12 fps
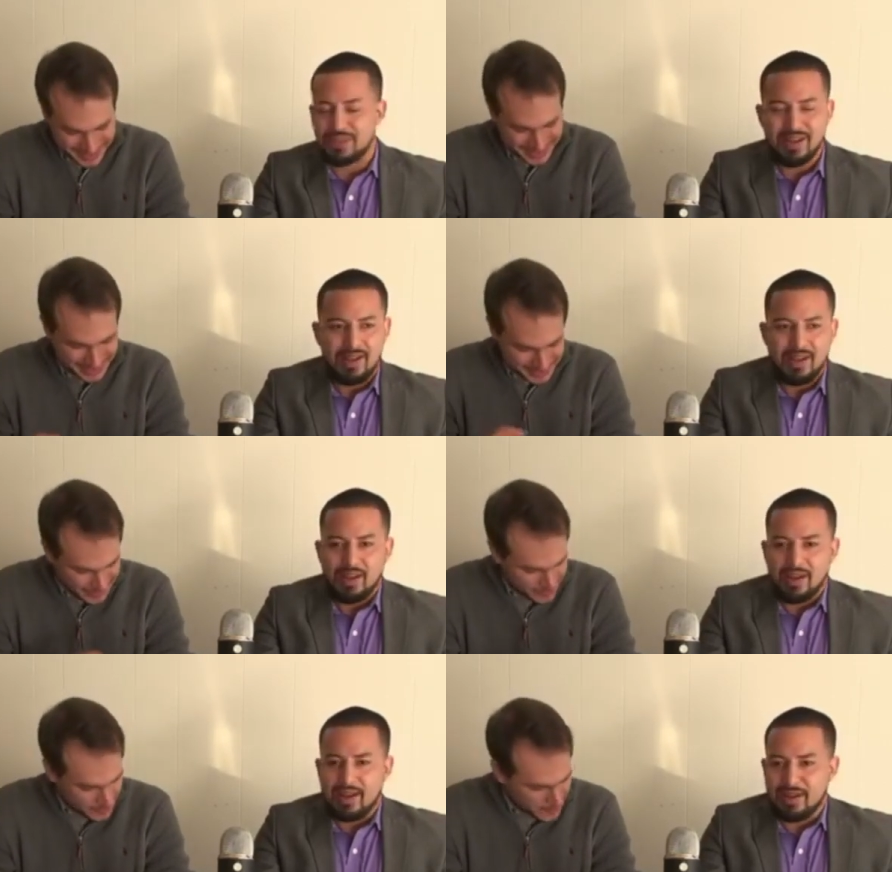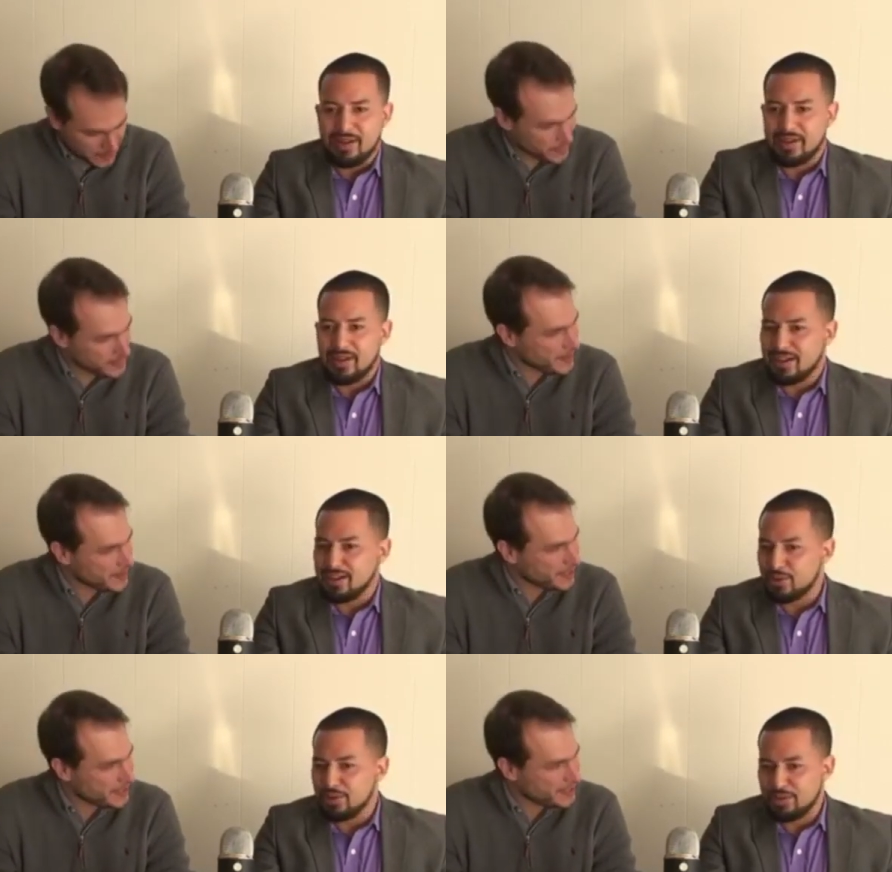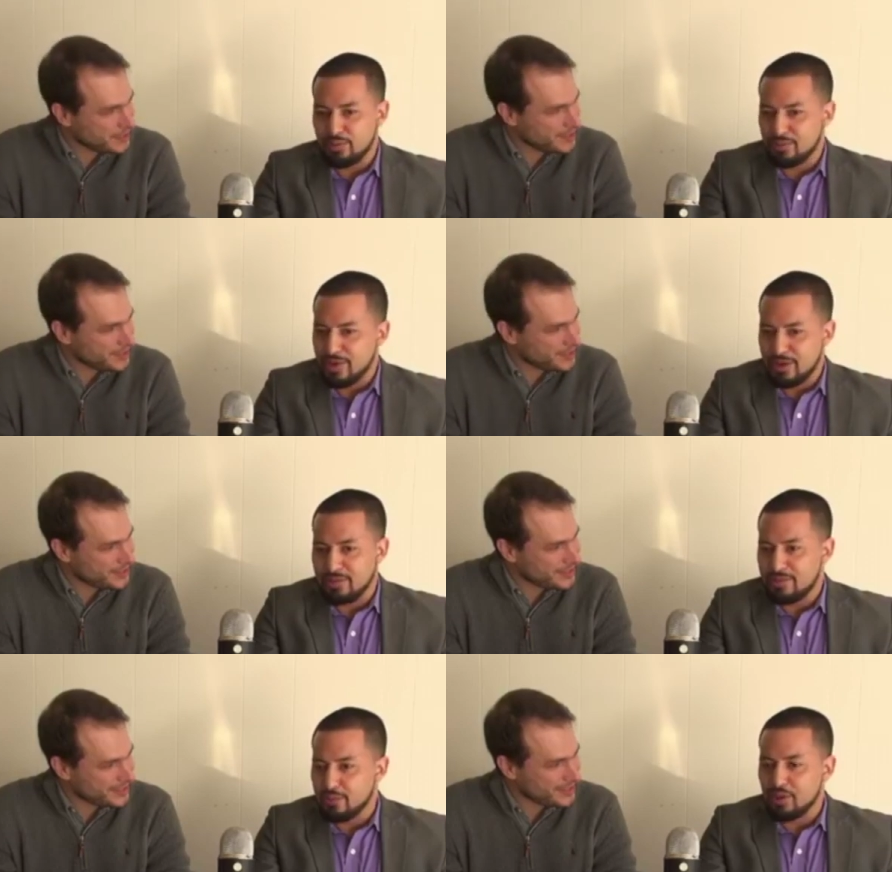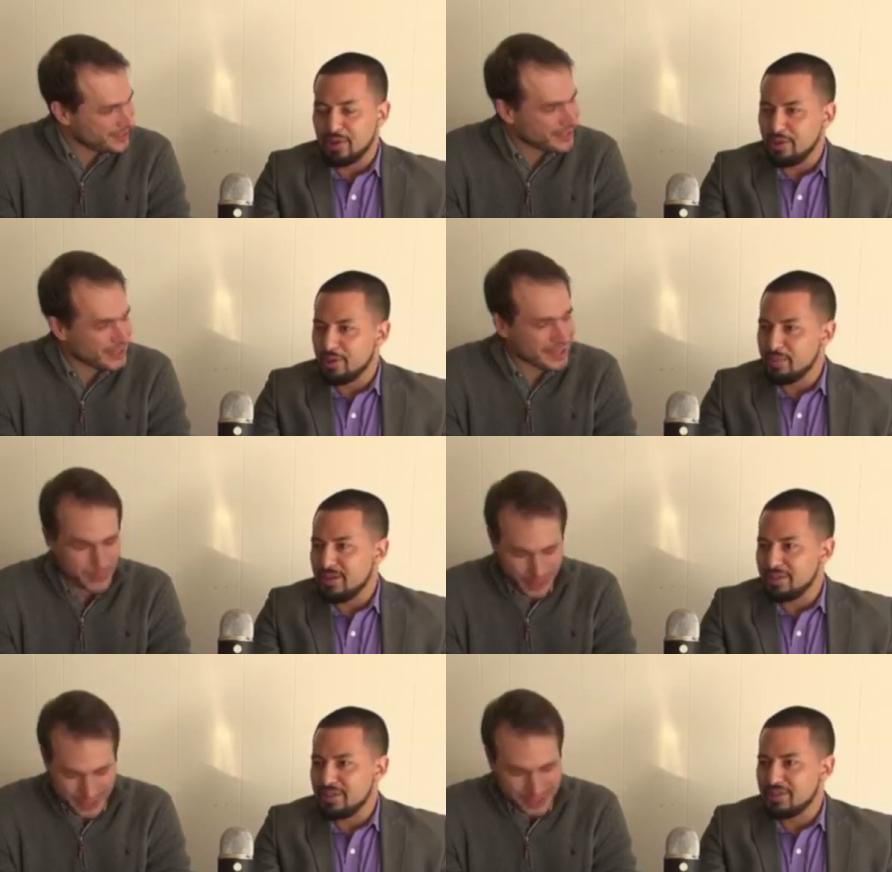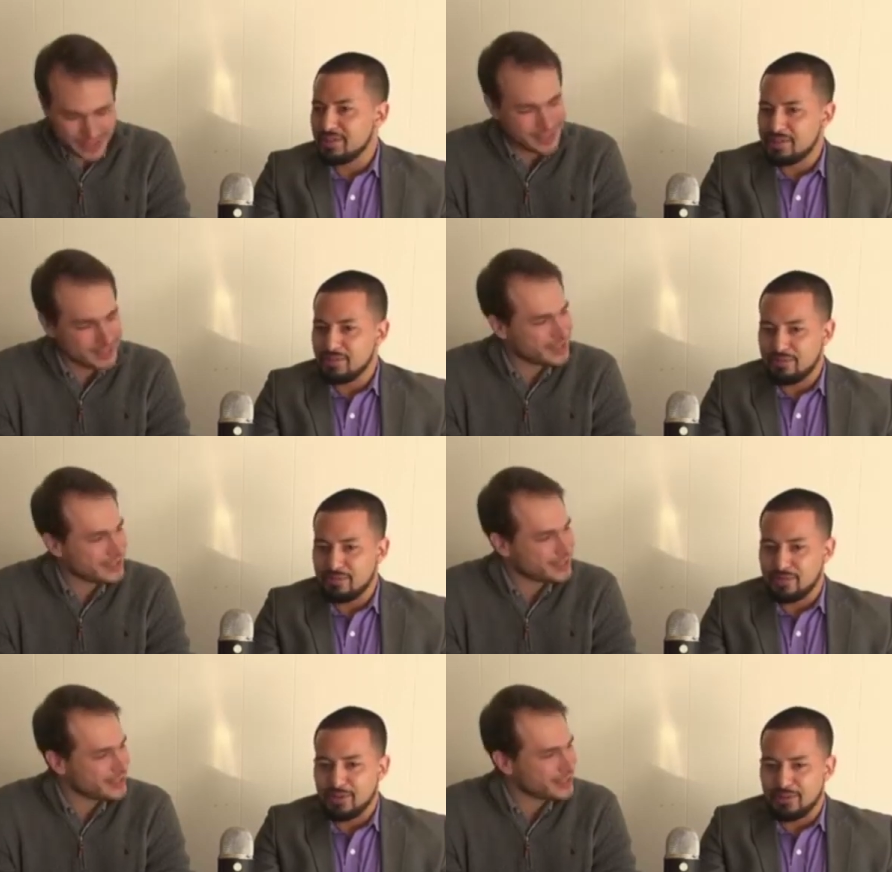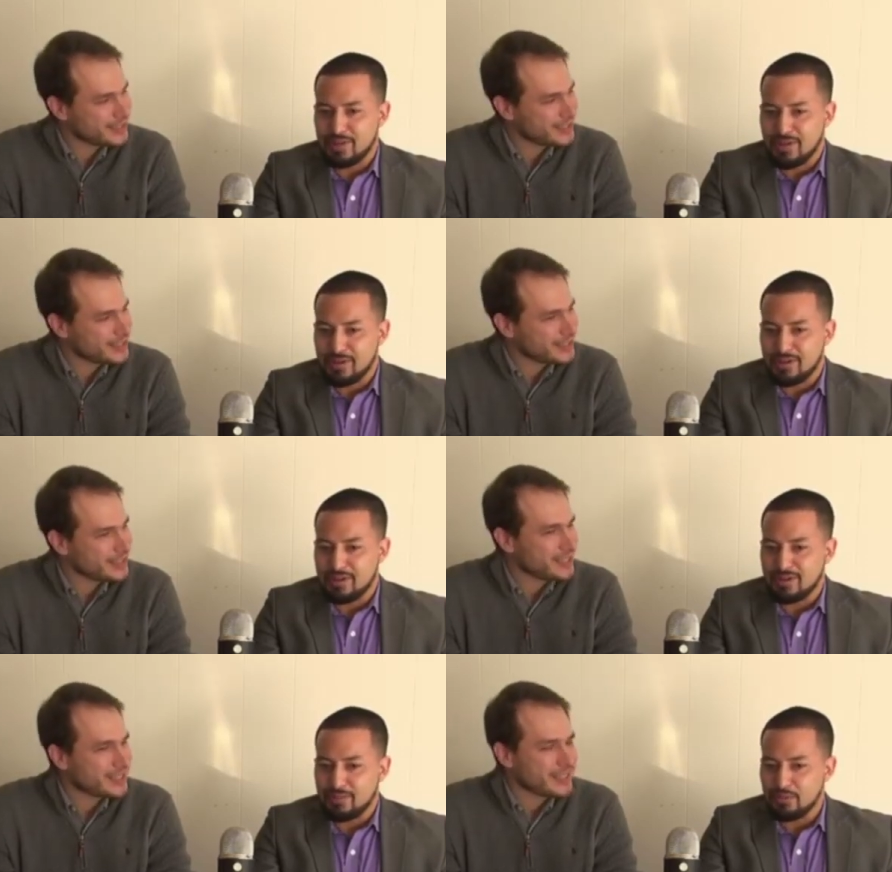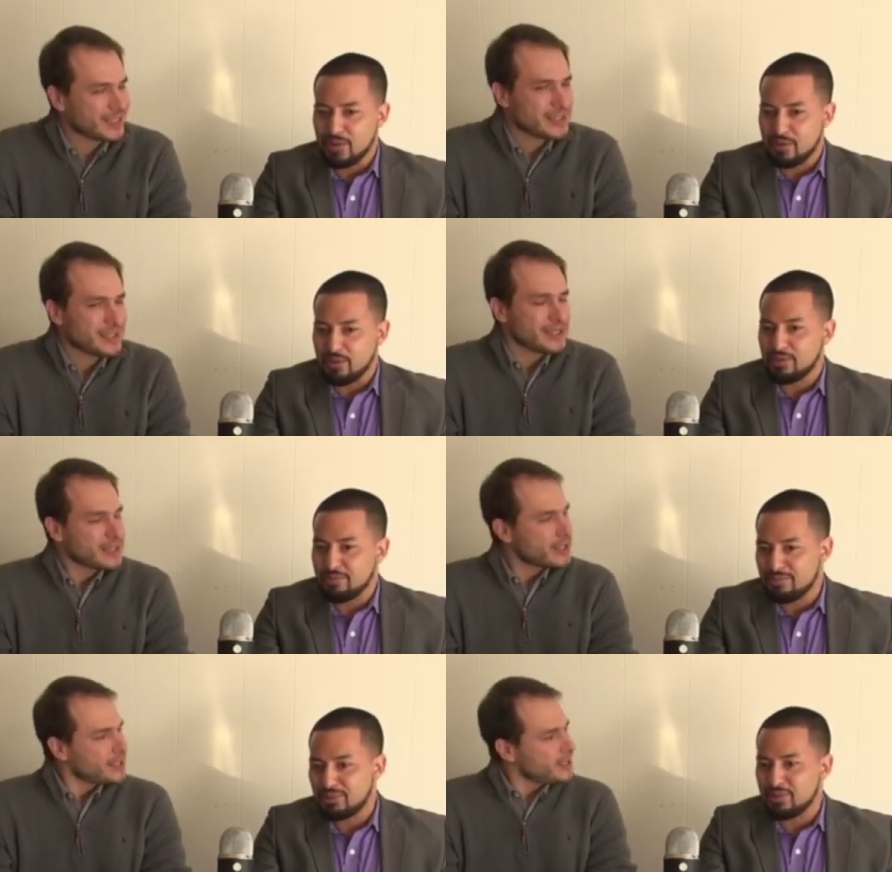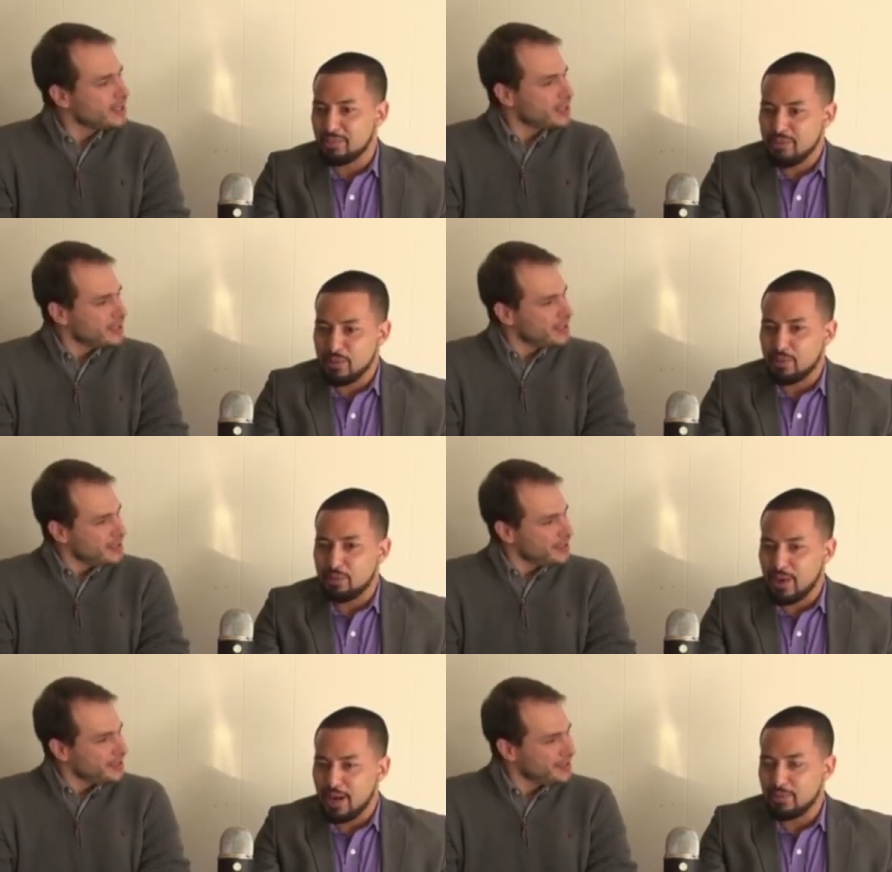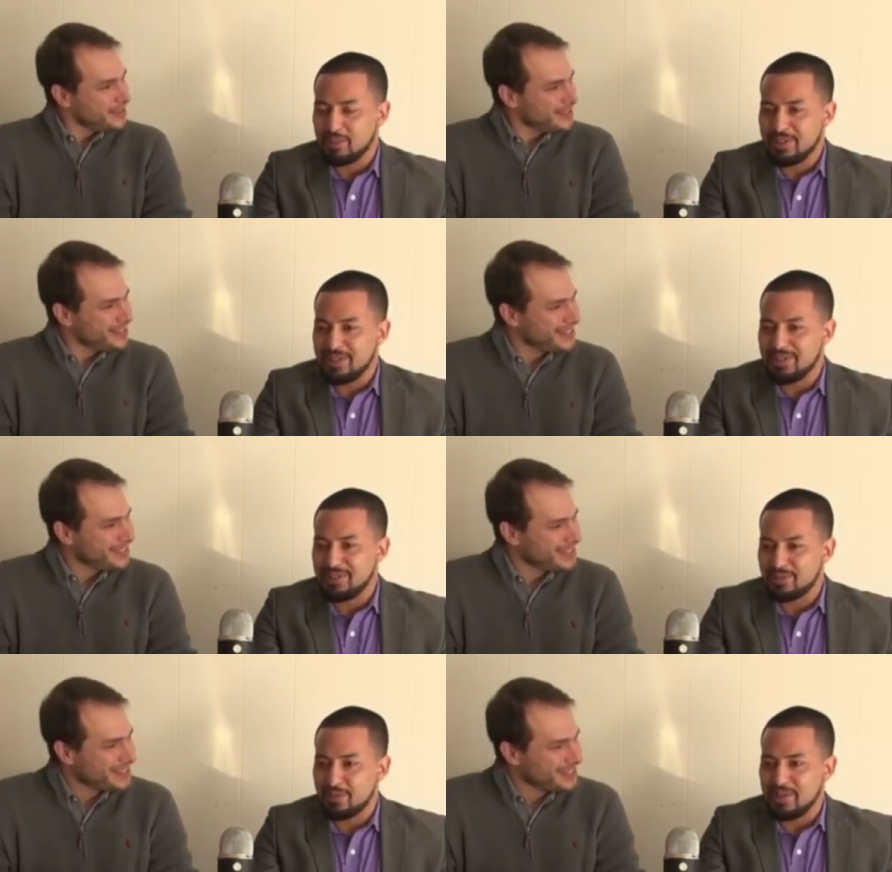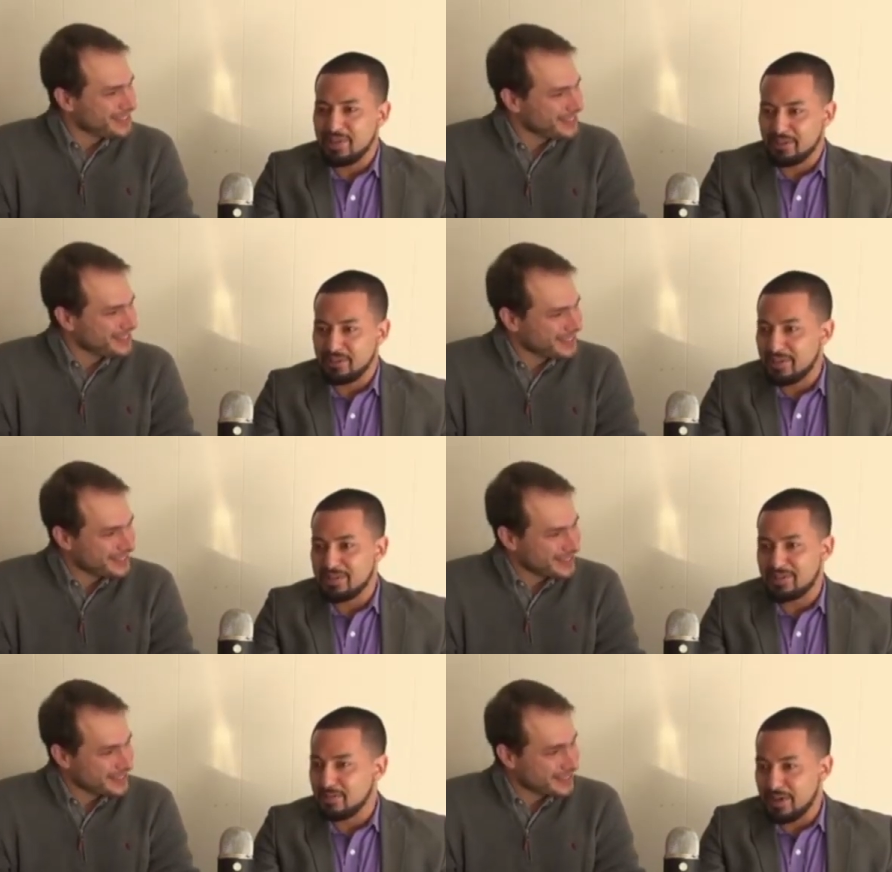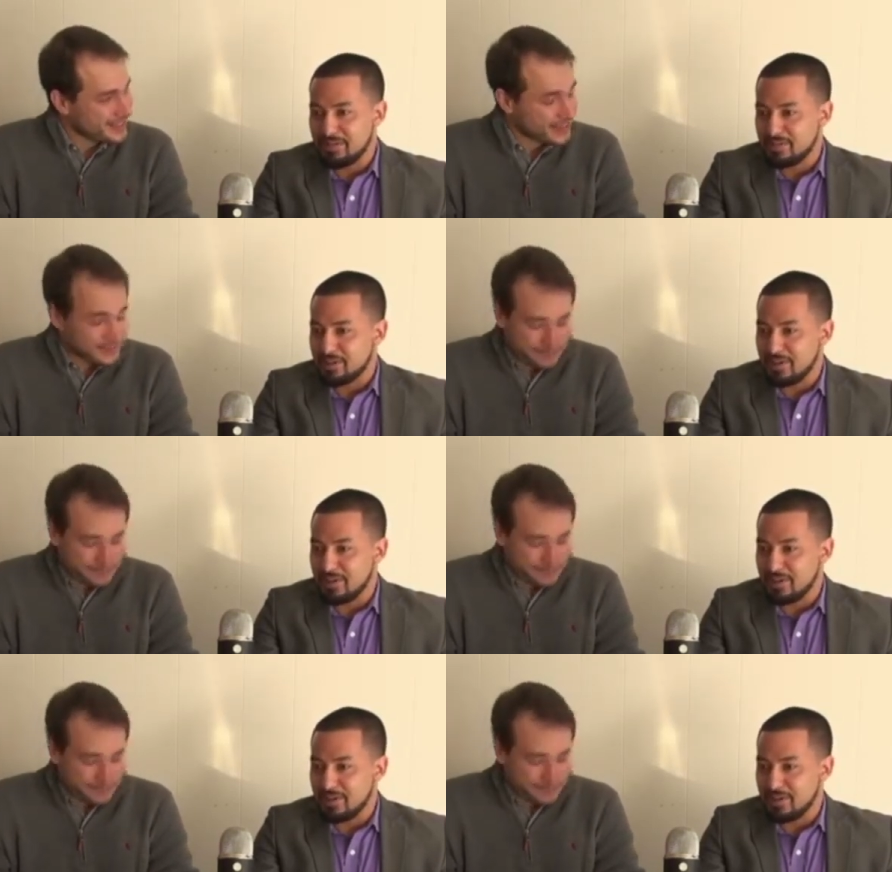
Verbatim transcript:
Speaker 1: yep. and uh, I know you were very vocal about this, and you felt that uh, you know some people probably needed to be at least investigated